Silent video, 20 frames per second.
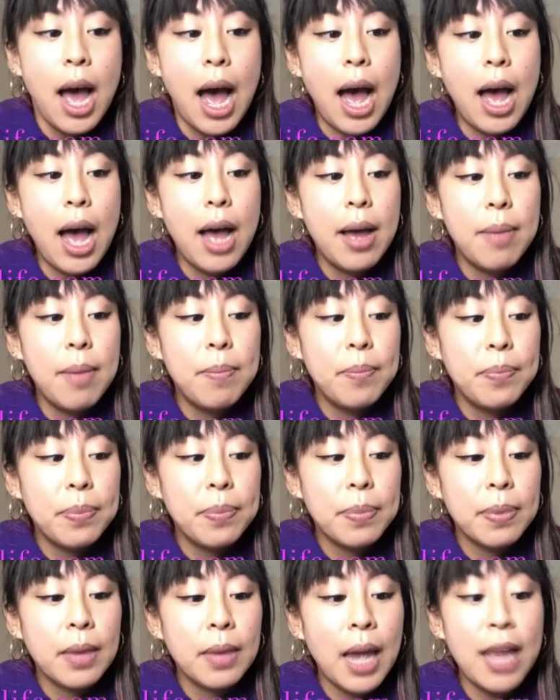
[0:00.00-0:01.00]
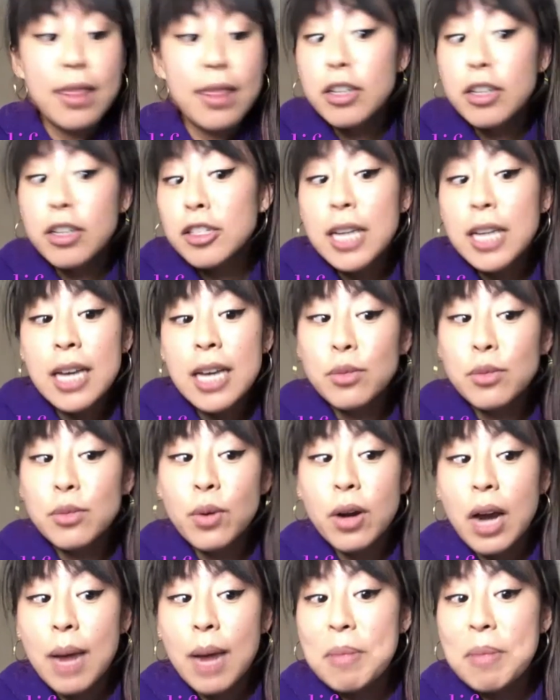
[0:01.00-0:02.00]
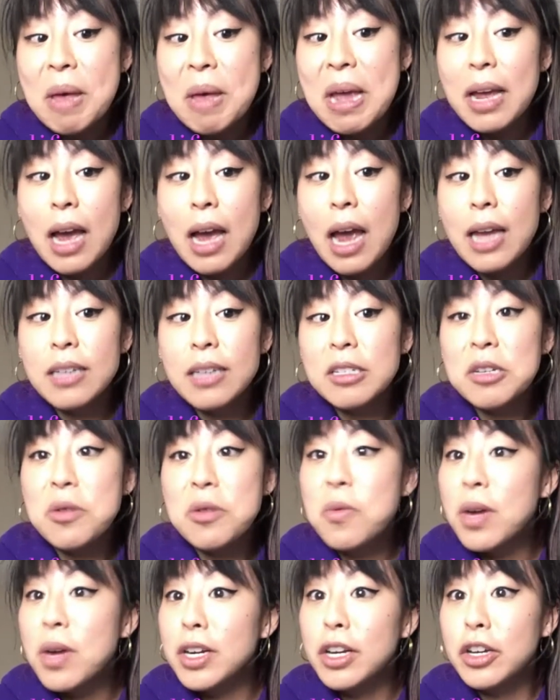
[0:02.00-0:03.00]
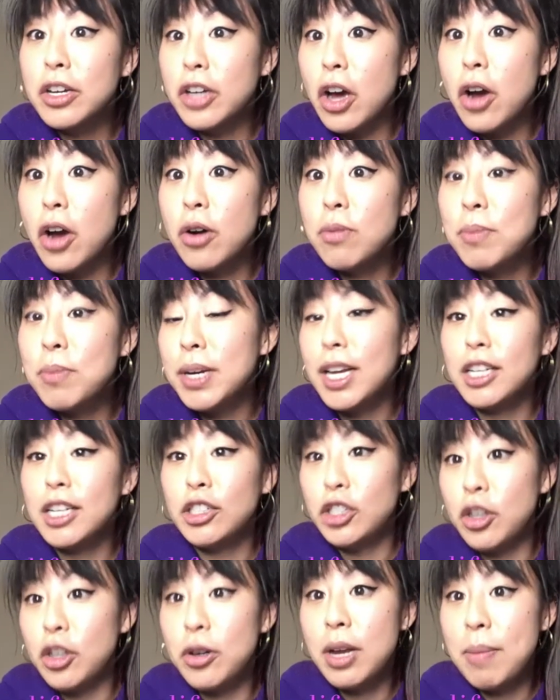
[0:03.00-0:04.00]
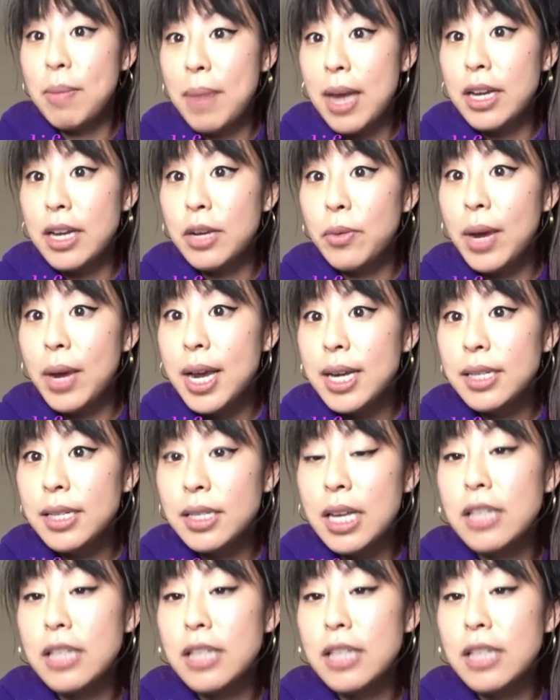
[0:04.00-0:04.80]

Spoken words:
And there's days where I'm like, I didn't want to go, but I showed up anyways.